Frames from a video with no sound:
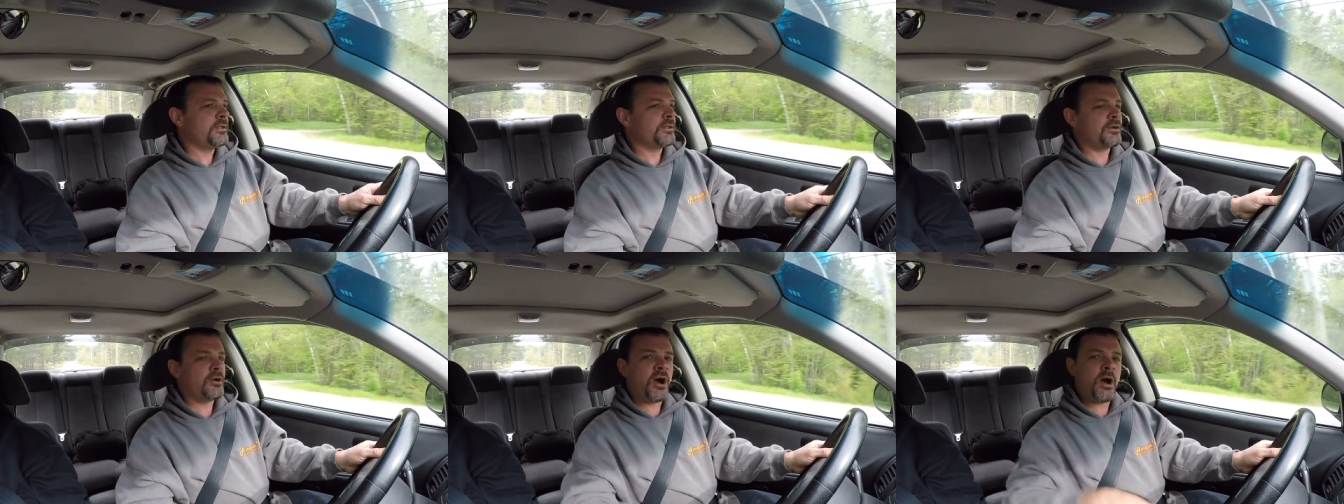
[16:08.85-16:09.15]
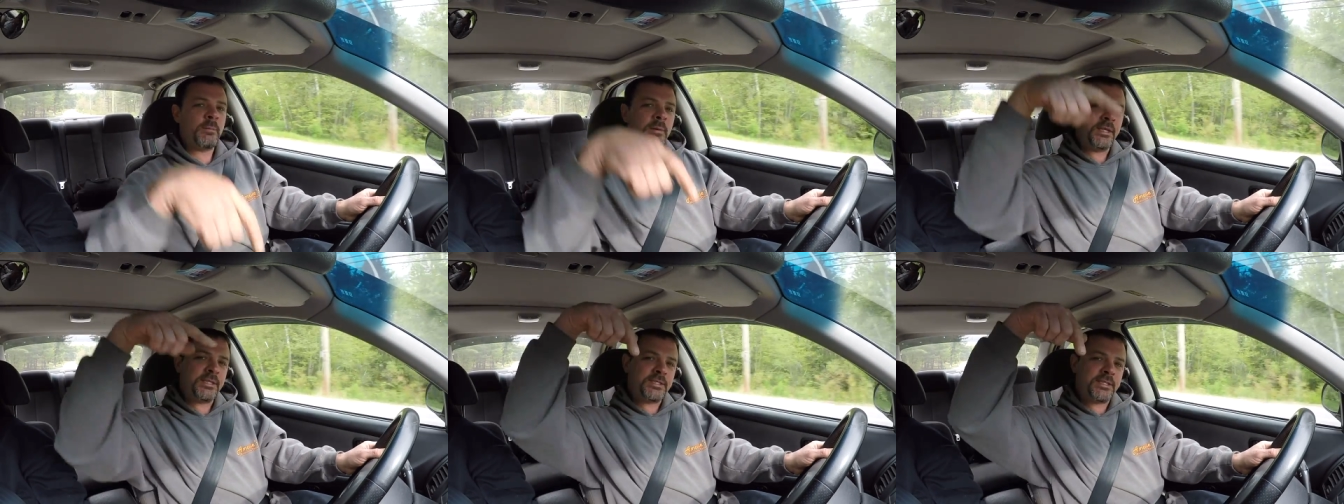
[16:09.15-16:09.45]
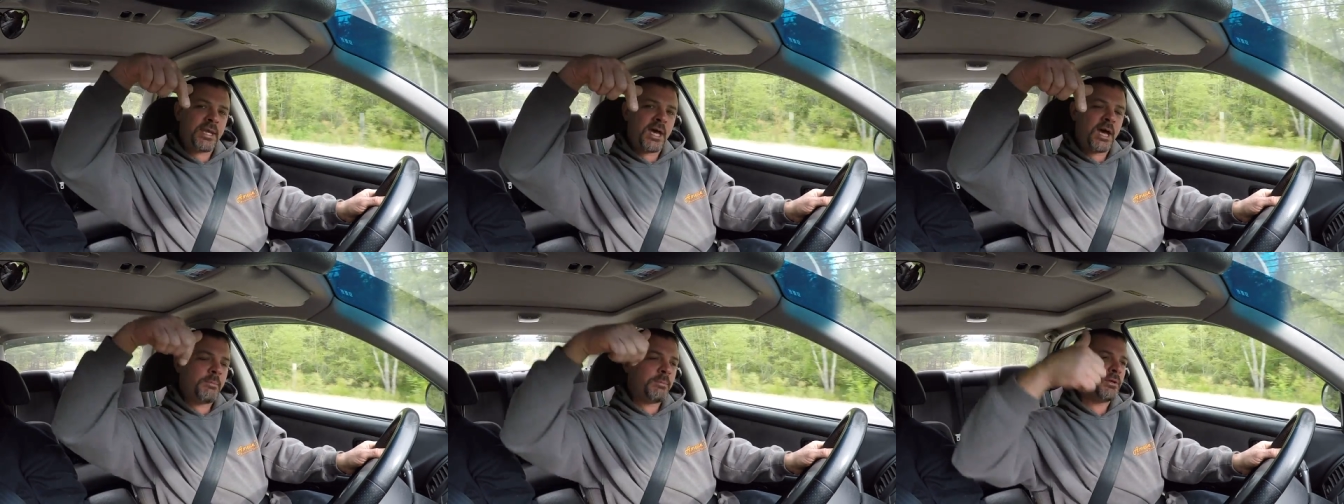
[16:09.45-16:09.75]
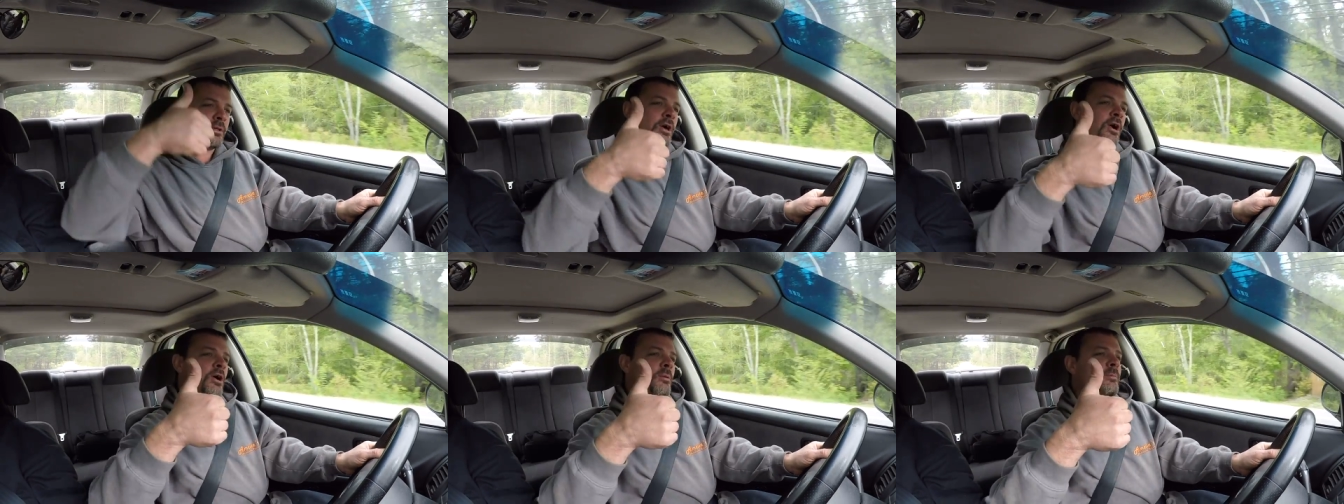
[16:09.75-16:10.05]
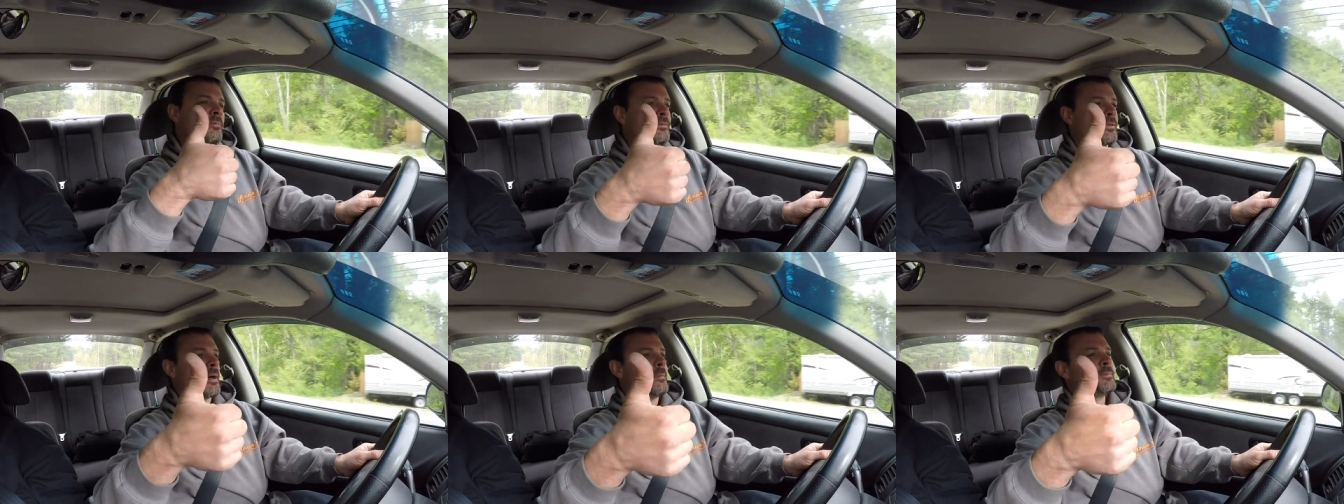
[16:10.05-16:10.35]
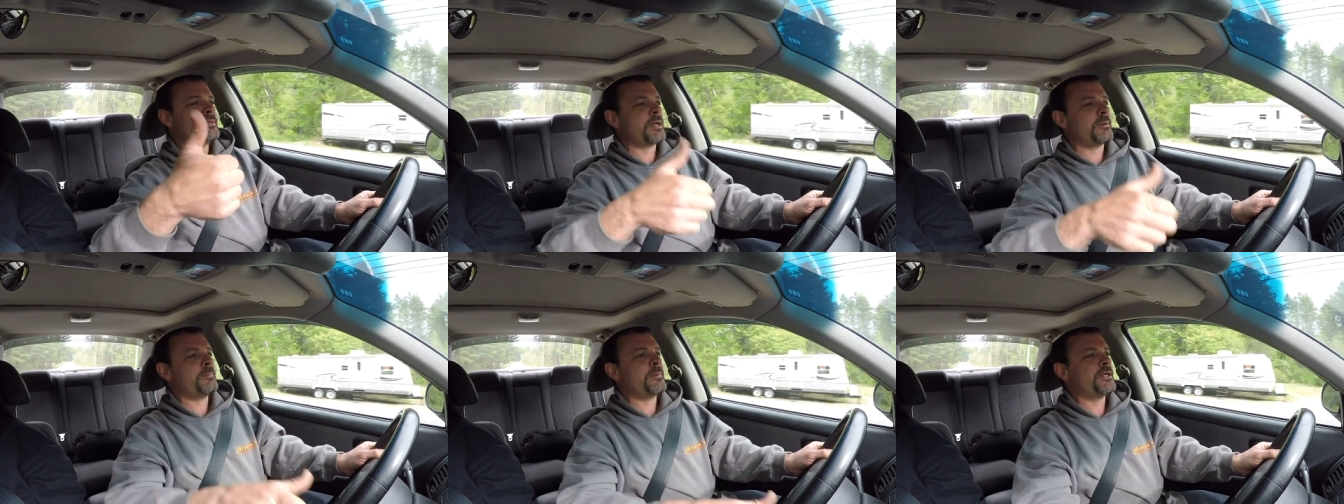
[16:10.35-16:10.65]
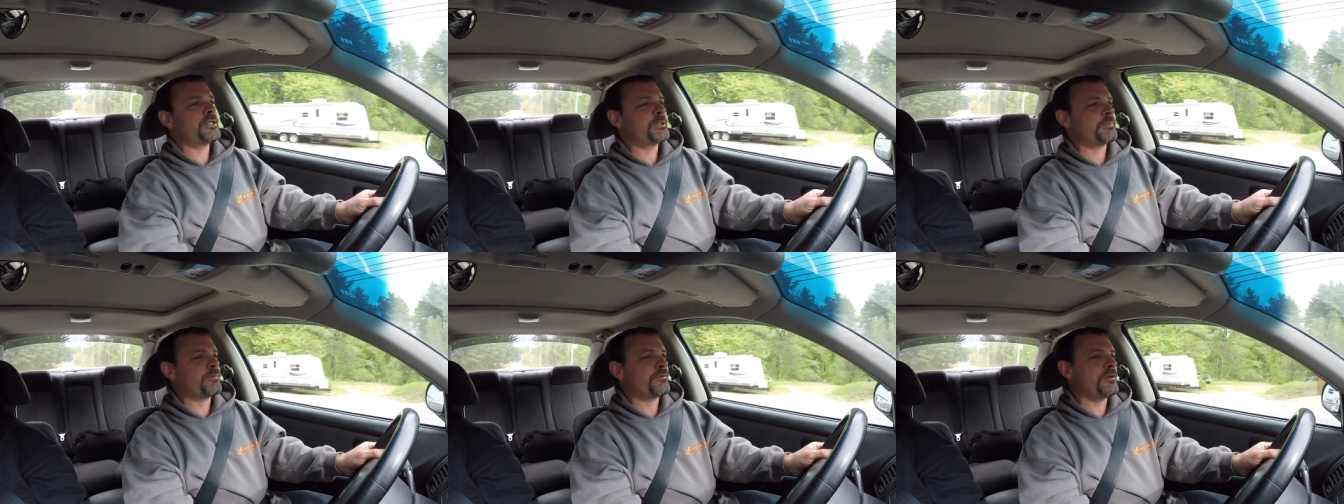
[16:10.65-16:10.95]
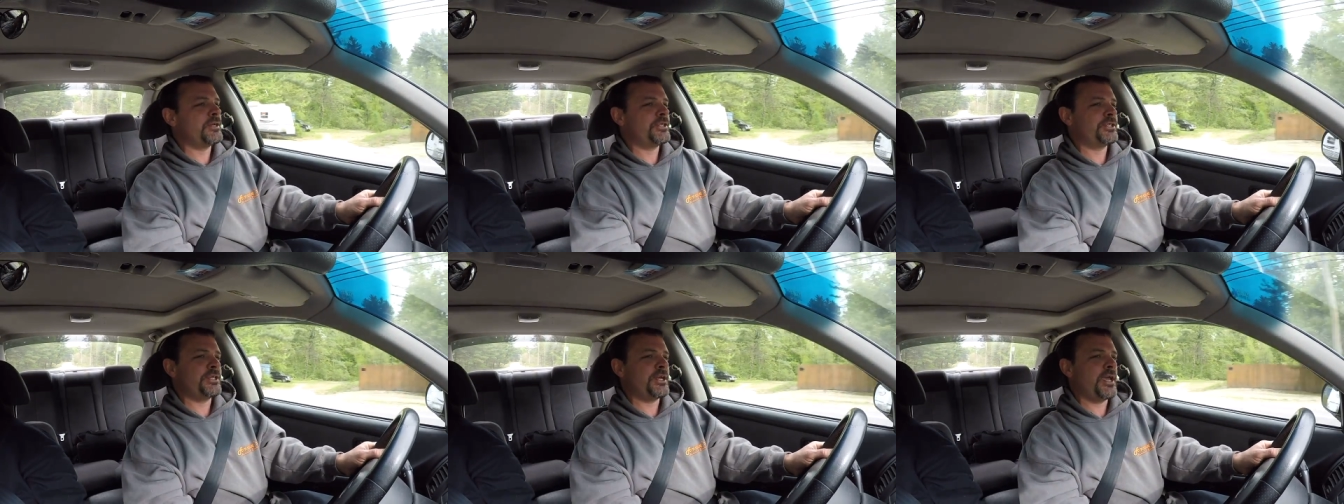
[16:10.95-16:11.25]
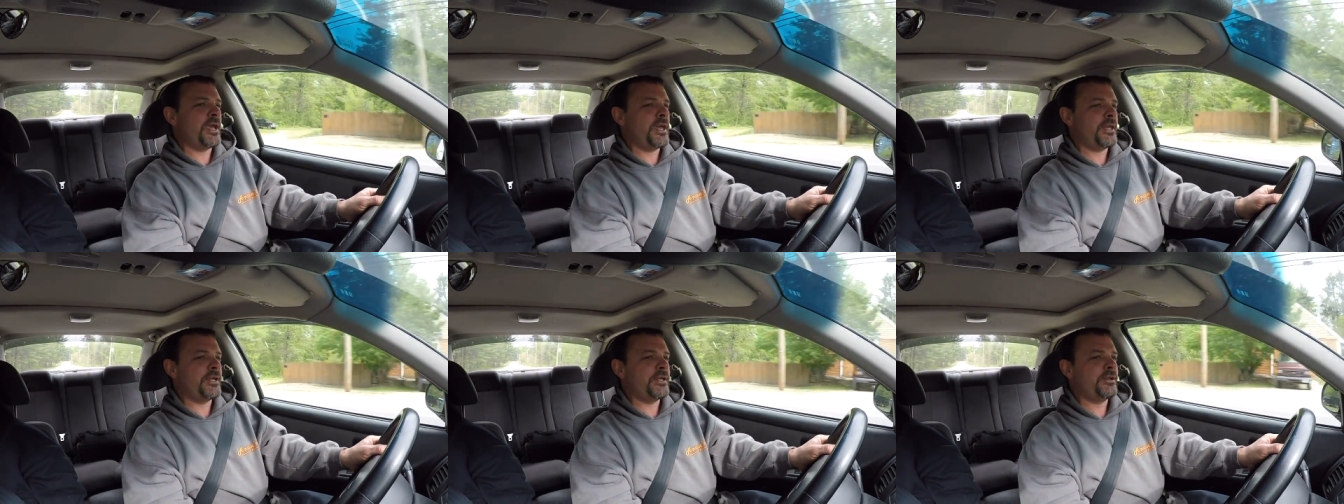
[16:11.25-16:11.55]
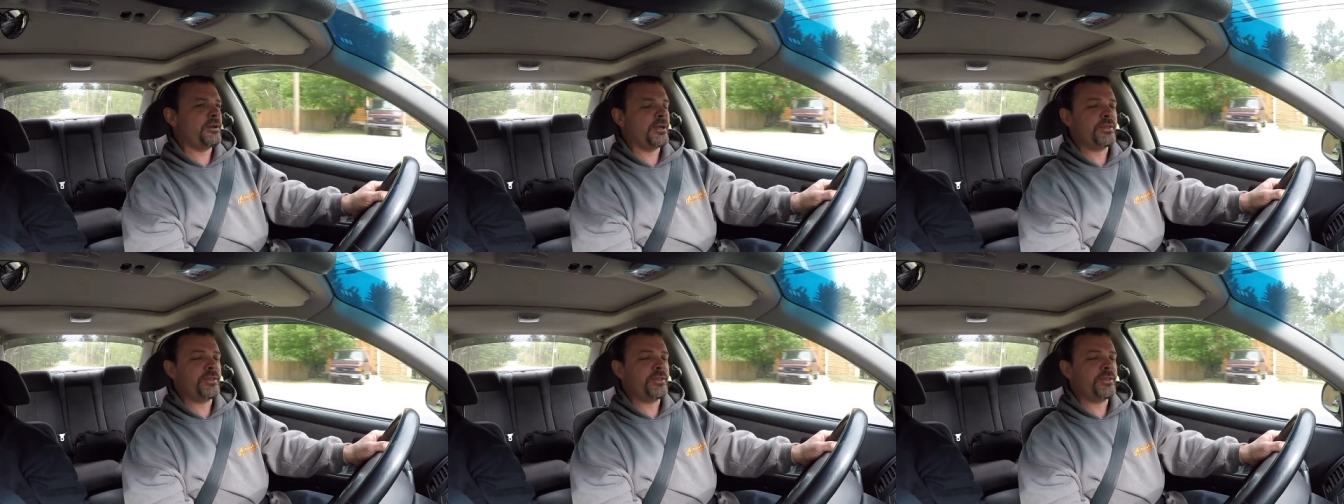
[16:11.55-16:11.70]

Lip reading: Comments down below, thumbs up much appreciated.